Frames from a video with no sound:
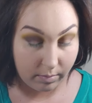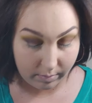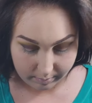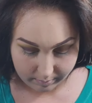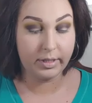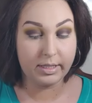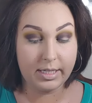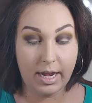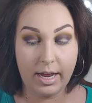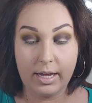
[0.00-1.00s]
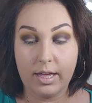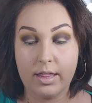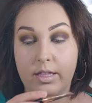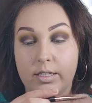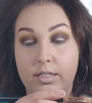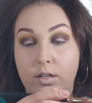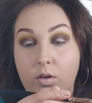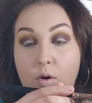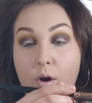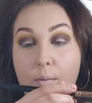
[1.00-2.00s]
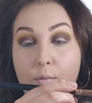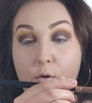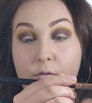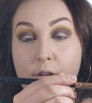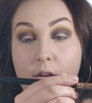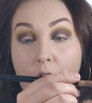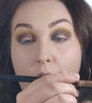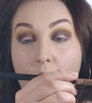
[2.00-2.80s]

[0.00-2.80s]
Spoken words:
I'm gonna take this little Morphe